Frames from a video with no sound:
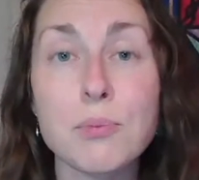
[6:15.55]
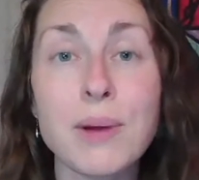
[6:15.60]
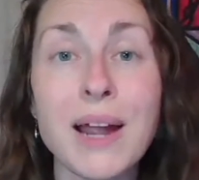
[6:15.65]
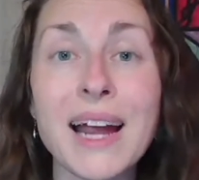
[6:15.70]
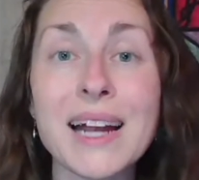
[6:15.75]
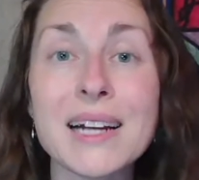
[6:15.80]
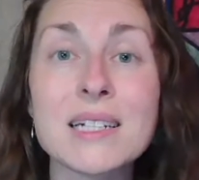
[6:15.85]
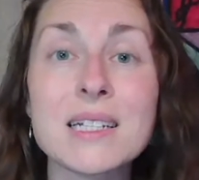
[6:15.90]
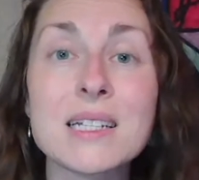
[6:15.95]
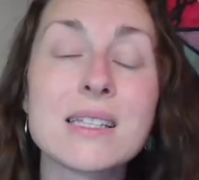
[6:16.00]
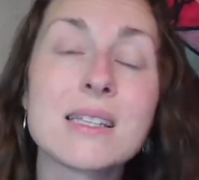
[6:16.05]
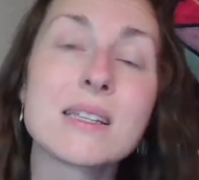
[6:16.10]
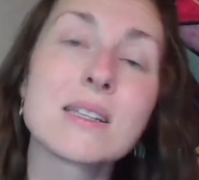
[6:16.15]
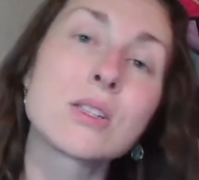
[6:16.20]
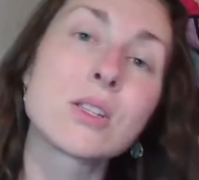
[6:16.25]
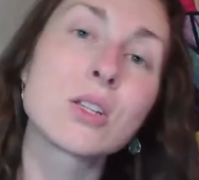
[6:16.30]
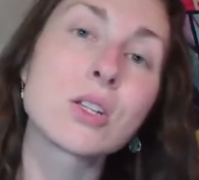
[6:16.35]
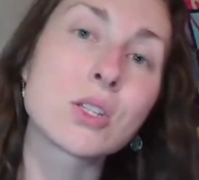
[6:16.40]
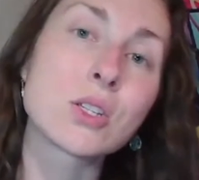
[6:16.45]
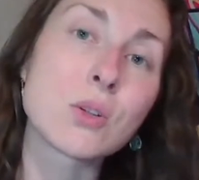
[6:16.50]

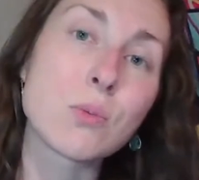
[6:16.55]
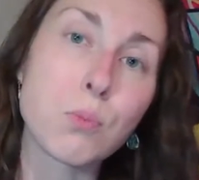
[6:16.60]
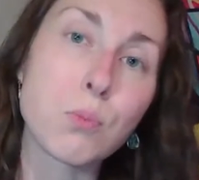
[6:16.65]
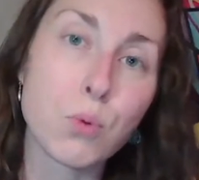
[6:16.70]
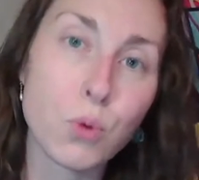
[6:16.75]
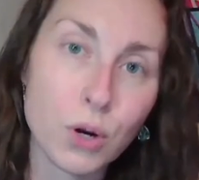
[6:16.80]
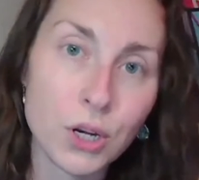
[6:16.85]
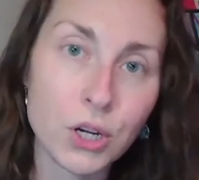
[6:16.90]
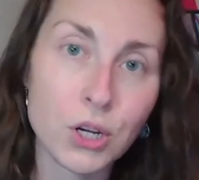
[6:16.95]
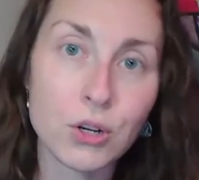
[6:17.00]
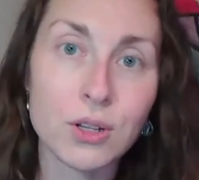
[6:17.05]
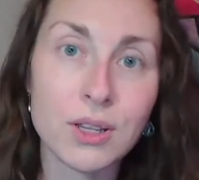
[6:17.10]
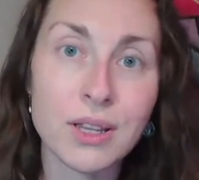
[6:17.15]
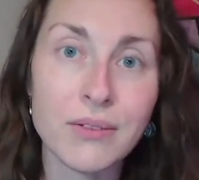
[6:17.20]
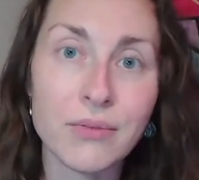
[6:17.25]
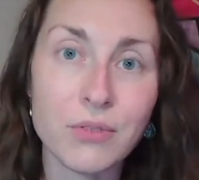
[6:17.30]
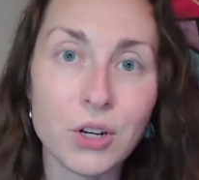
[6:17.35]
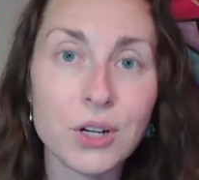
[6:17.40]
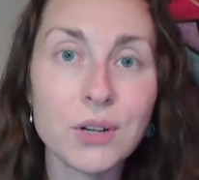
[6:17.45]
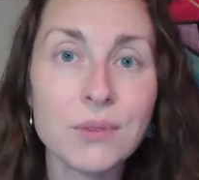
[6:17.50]
practices to support your
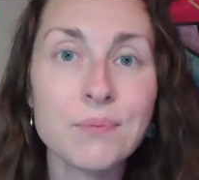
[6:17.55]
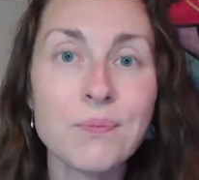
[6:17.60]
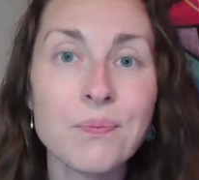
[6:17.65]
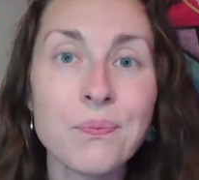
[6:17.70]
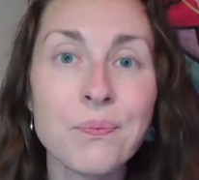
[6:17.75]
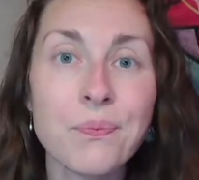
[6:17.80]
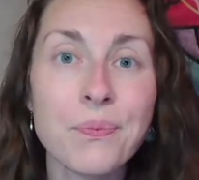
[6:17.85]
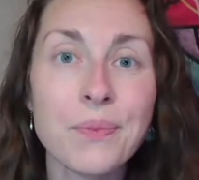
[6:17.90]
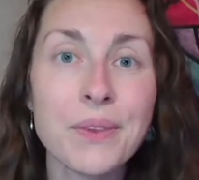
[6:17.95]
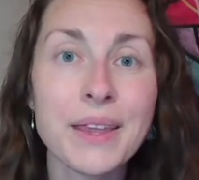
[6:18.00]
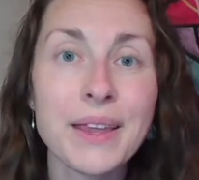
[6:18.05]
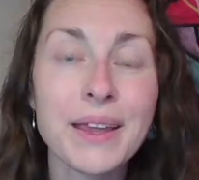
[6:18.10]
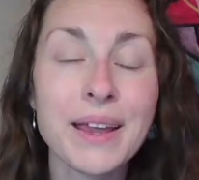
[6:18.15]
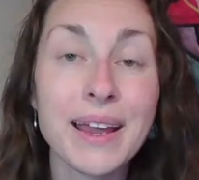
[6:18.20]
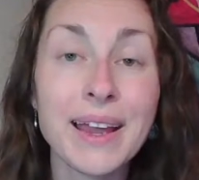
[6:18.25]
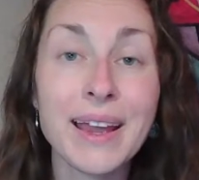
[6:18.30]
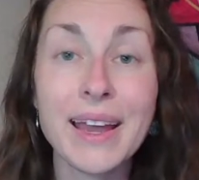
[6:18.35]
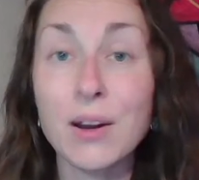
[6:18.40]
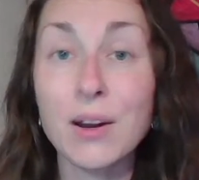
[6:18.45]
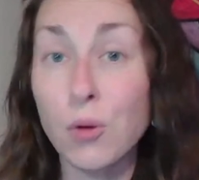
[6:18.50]
liver
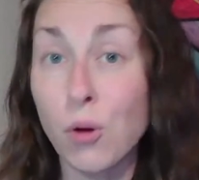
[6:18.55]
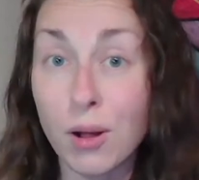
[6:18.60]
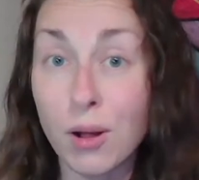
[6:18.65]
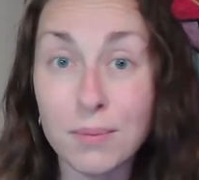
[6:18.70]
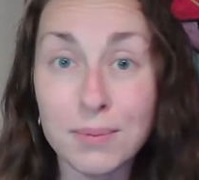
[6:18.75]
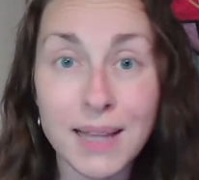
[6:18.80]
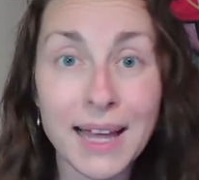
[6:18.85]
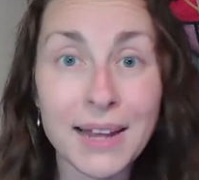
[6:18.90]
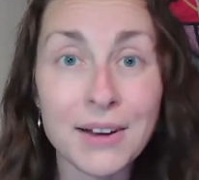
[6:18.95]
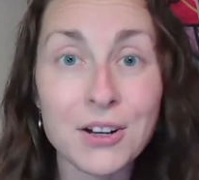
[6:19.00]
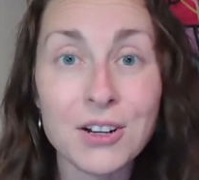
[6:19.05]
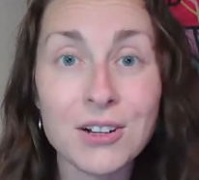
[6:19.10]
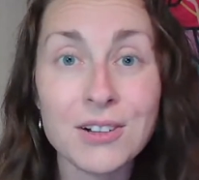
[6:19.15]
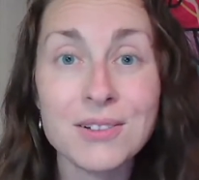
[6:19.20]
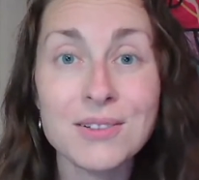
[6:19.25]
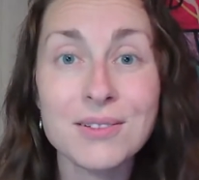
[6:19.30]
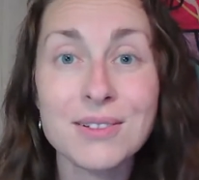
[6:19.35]
and gallbladder.